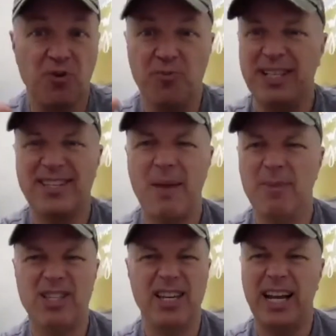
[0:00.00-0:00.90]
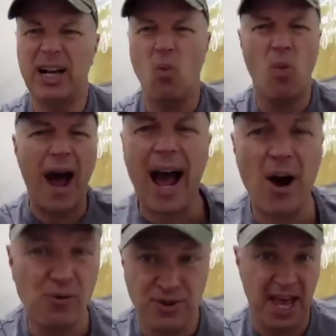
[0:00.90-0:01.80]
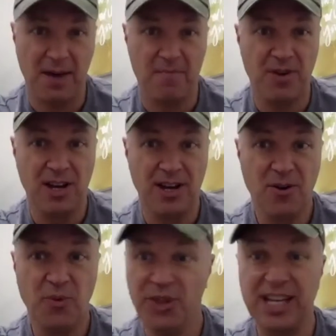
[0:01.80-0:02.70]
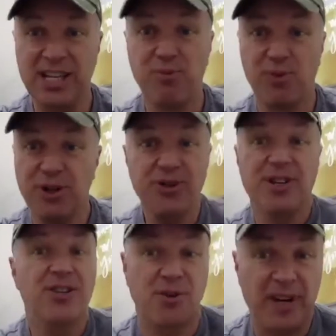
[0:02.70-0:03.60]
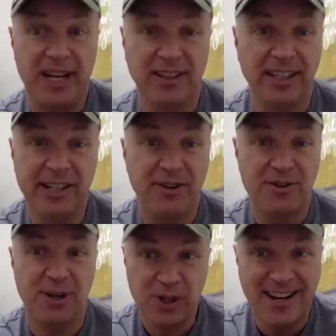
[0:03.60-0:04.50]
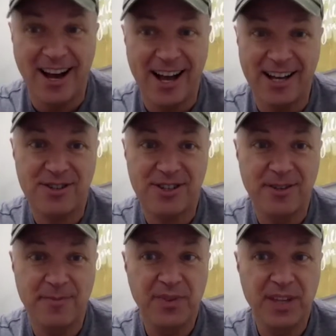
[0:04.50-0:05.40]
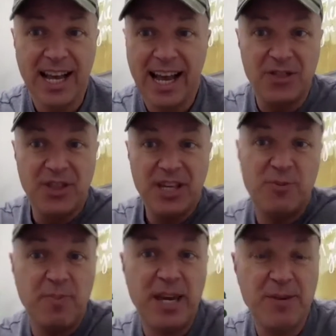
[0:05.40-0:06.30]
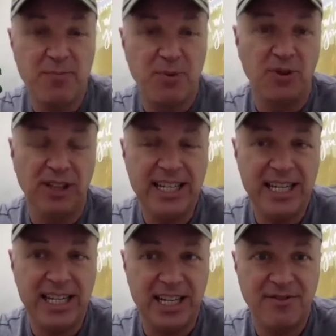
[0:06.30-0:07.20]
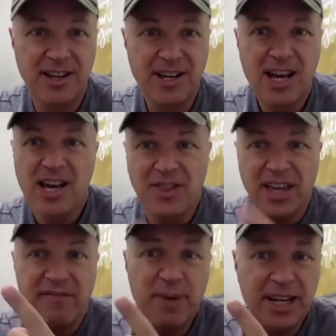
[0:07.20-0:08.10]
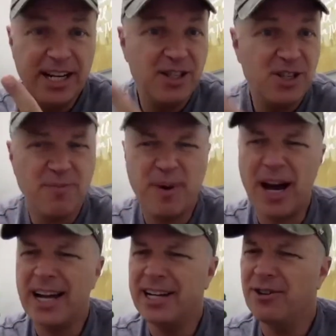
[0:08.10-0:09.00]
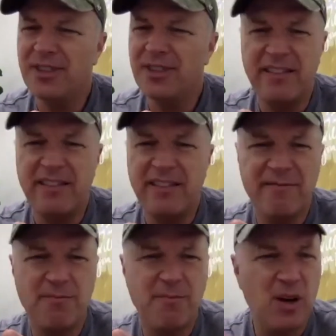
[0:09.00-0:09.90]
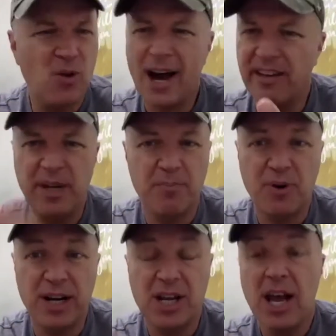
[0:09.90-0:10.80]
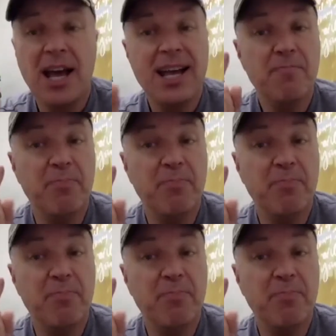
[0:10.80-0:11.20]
in a room and Simon Sinek wows them with his brilliance around leadership, which he does. And these people leave. They've been inspired, they've been wowed, they've been impressed.